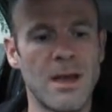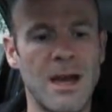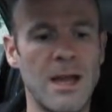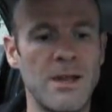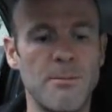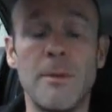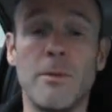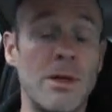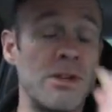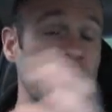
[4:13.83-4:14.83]
maybe
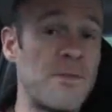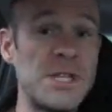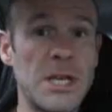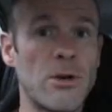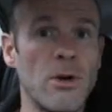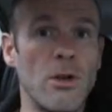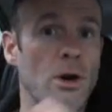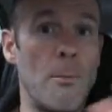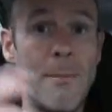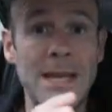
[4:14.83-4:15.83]
whether it's physical
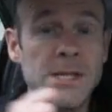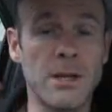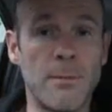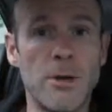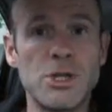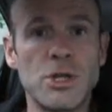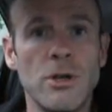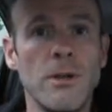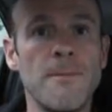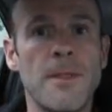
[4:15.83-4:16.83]
or mental,
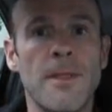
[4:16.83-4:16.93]
emotional.